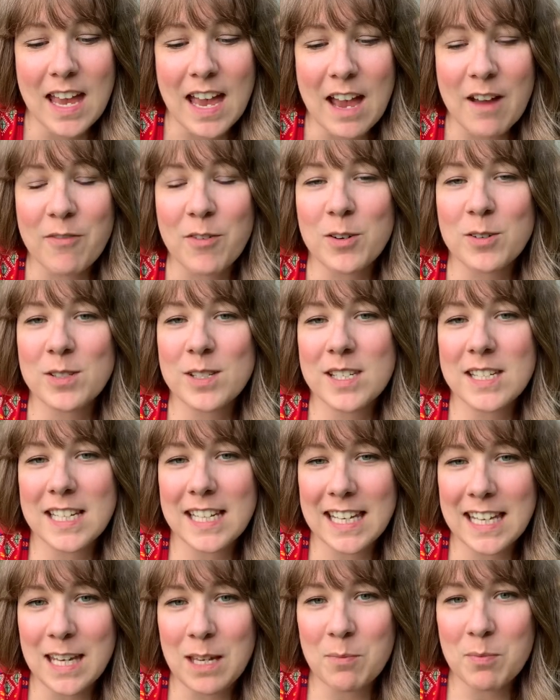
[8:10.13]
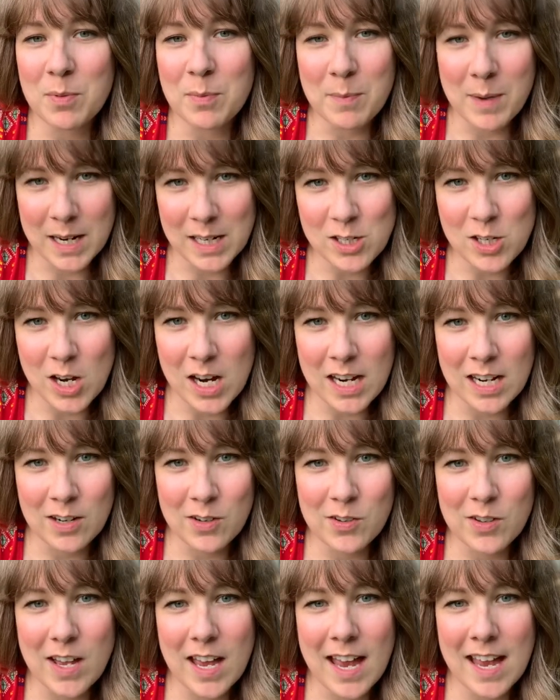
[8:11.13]
efforts to keep my
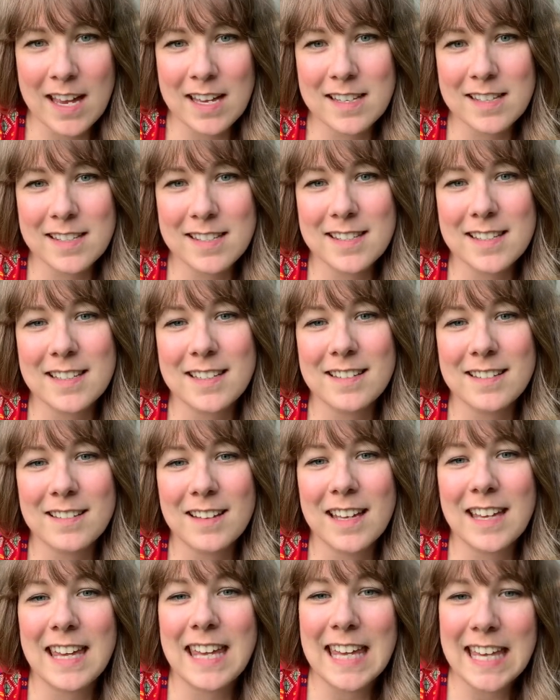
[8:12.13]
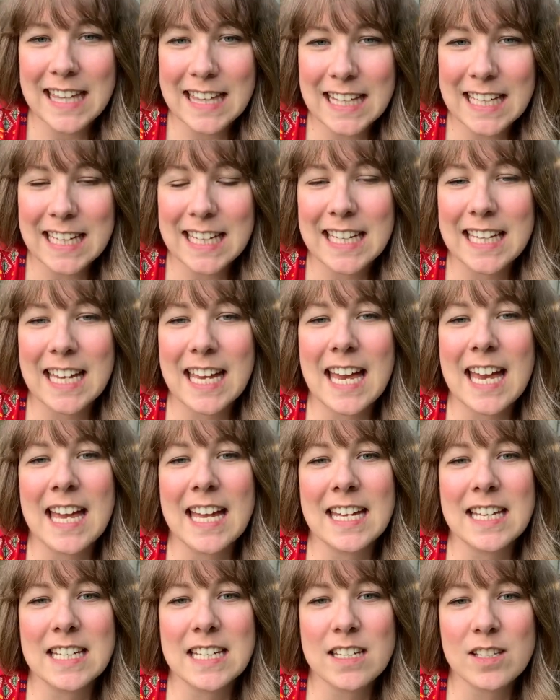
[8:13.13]
channel as healing
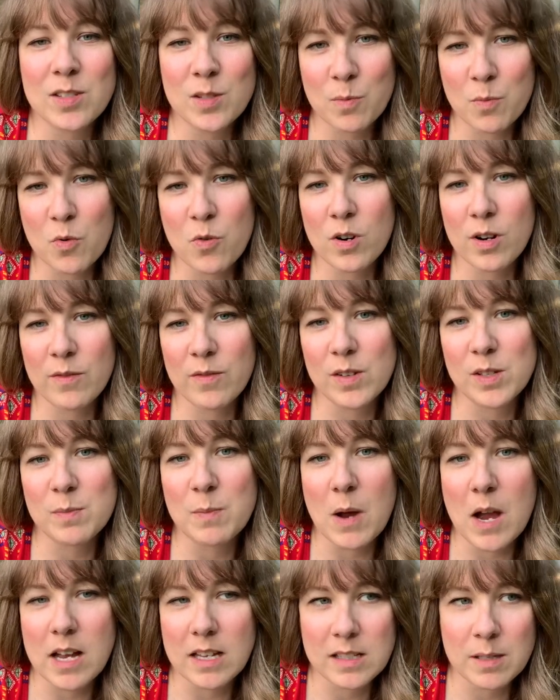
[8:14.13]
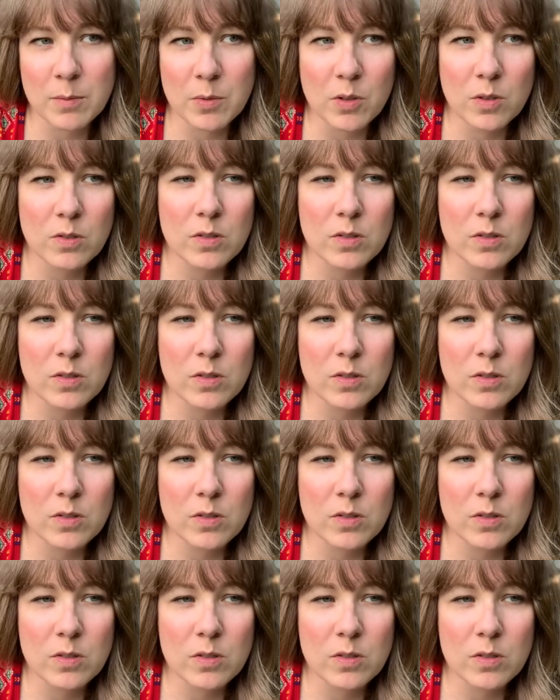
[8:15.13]
and supportive as possible.